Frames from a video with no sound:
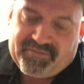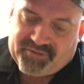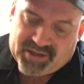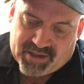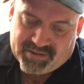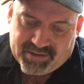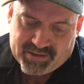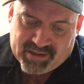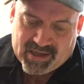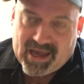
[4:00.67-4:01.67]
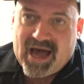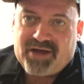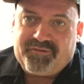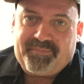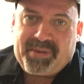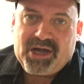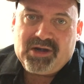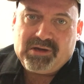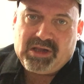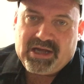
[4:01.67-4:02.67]
of uh, out of
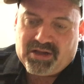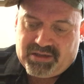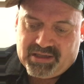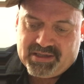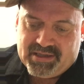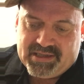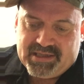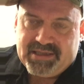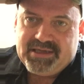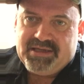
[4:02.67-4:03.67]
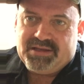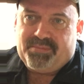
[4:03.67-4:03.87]
parallel in